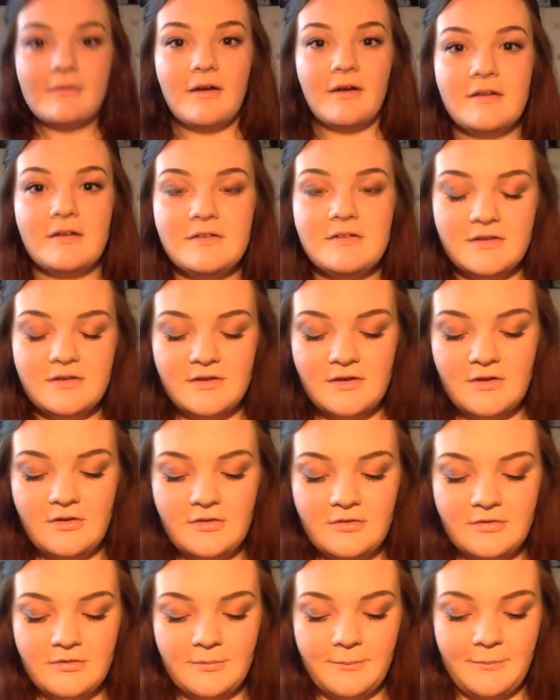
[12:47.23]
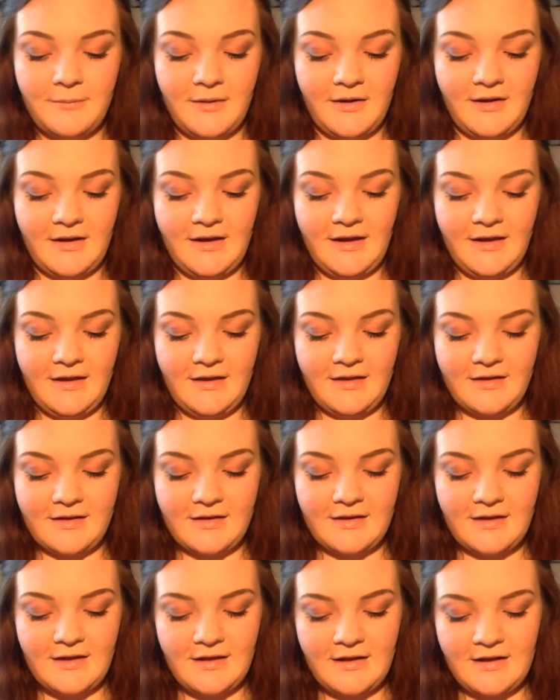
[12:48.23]
going to use my
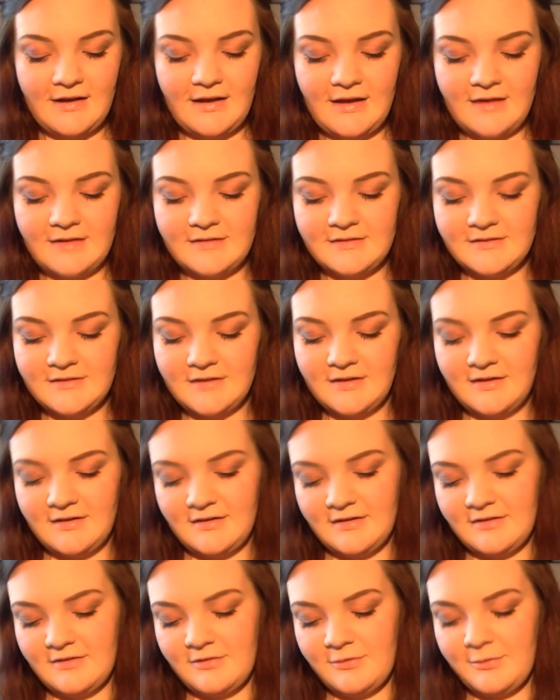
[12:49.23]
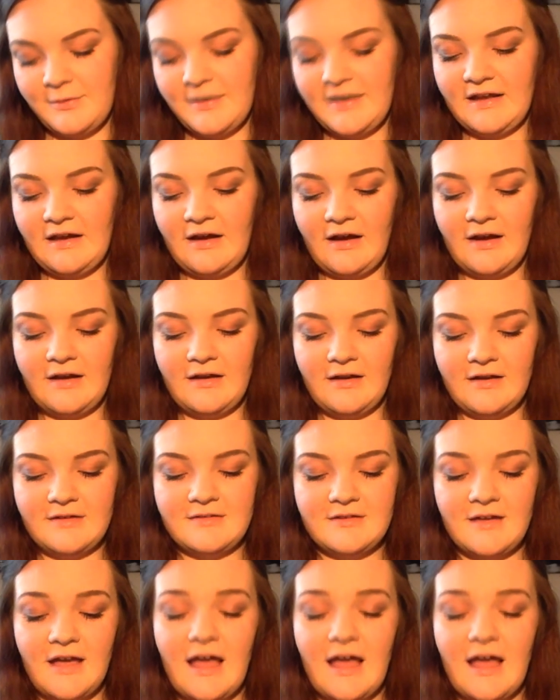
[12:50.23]
Collection Speedy Highlighter.